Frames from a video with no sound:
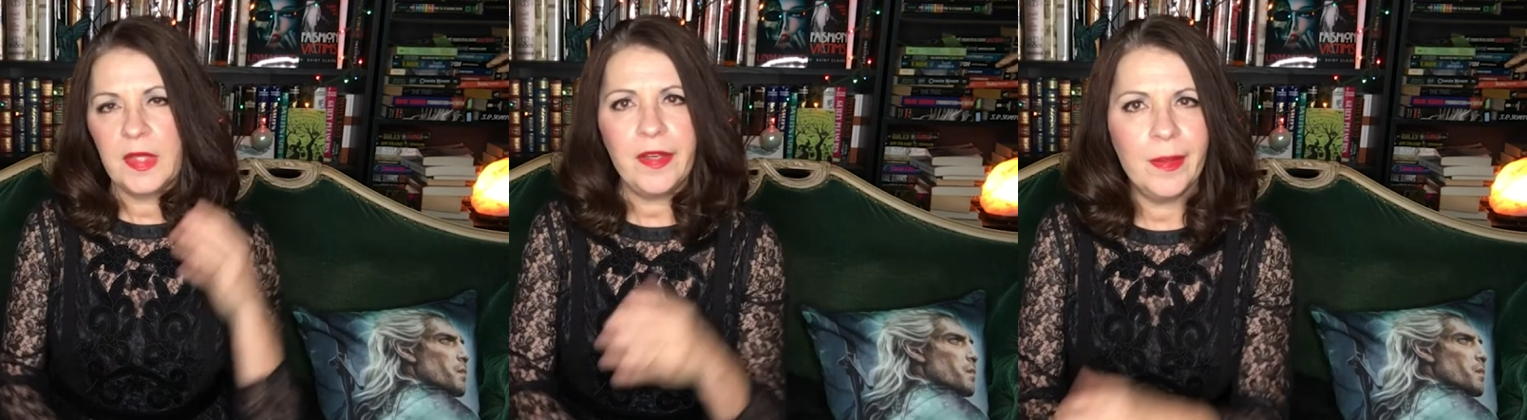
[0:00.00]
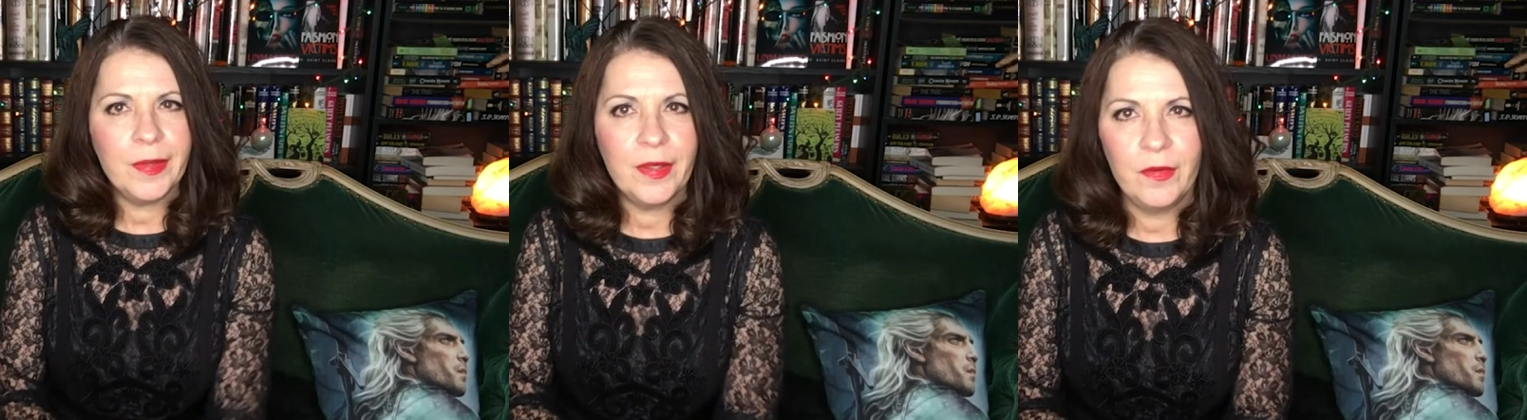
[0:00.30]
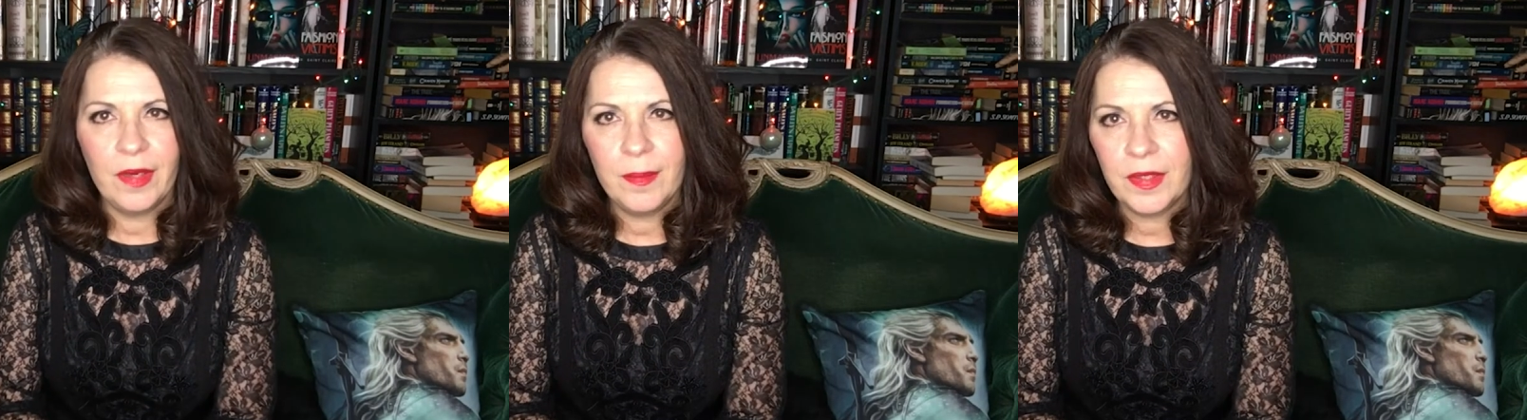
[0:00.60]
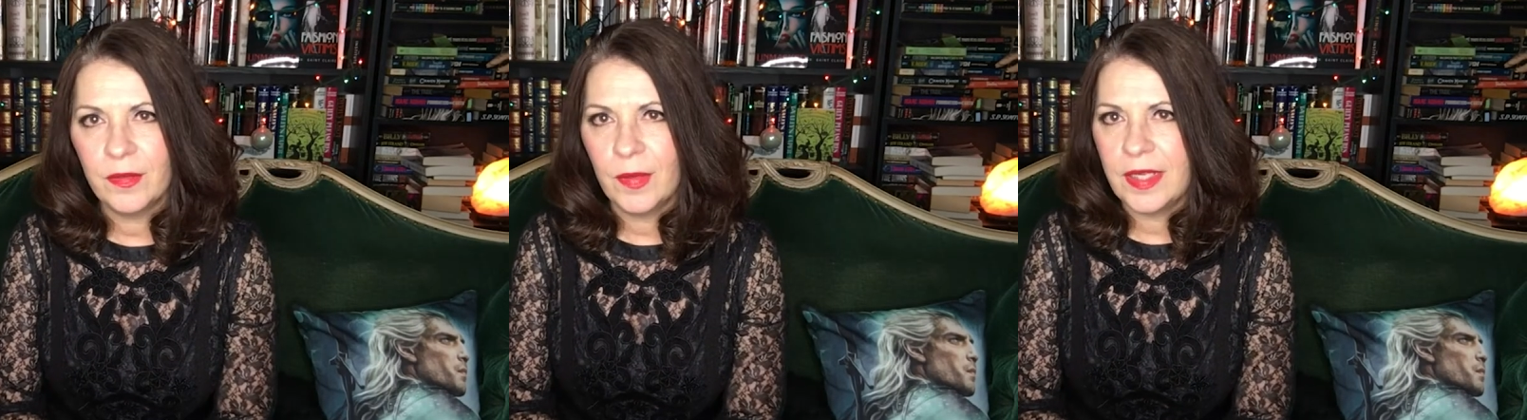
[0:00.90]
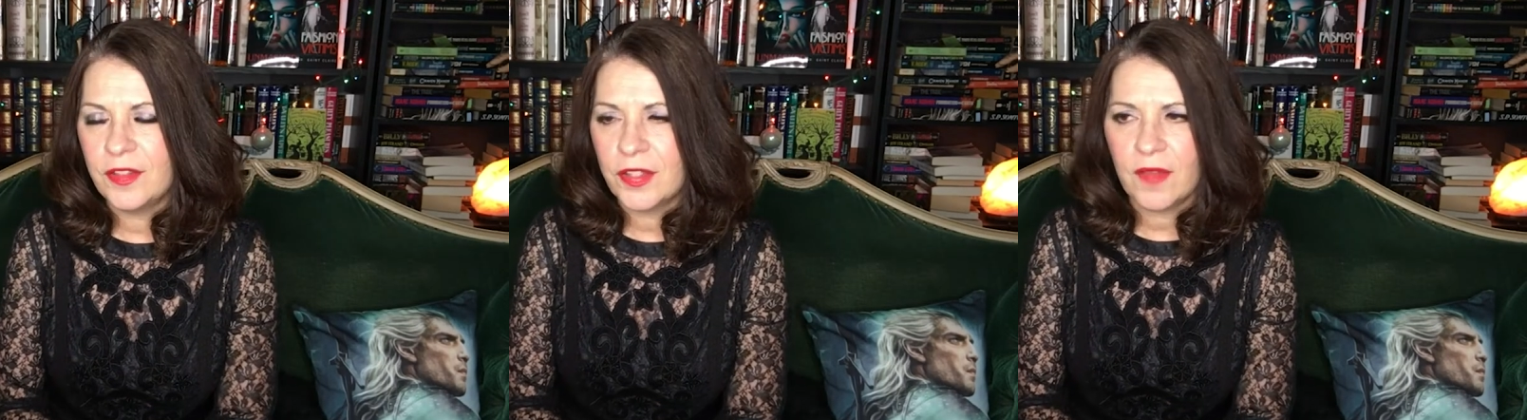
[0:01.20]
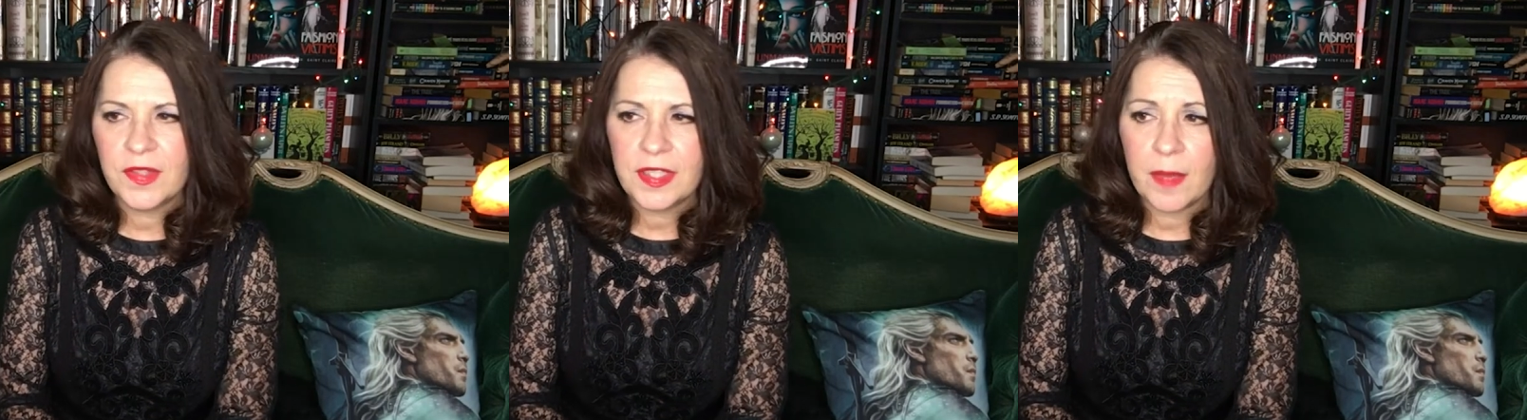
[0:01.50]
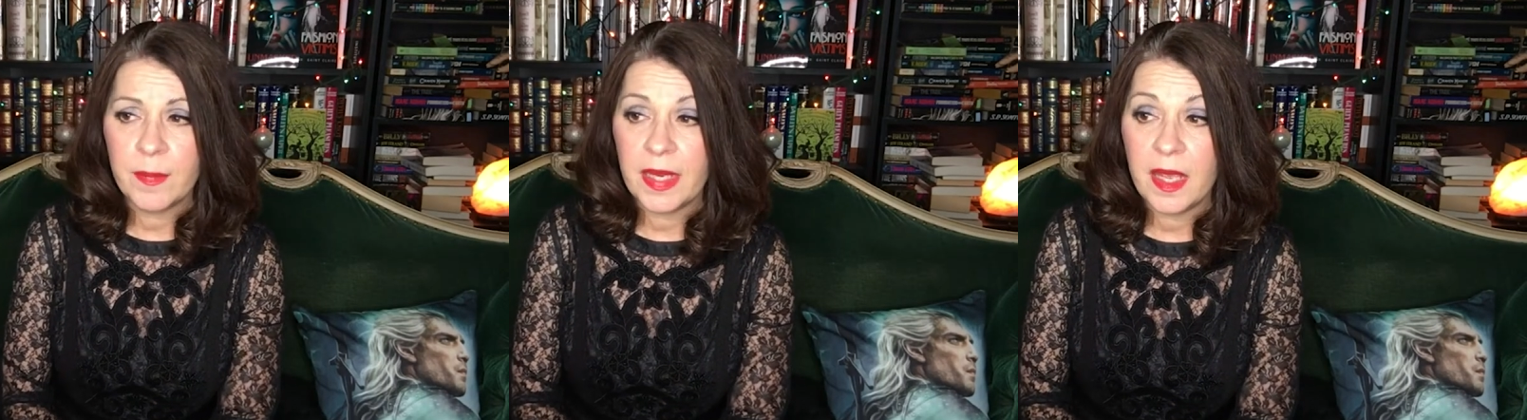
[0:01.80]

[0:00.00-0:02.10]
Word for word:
Speaker 1: you know, I'm going to I'm going to write, just off the top of my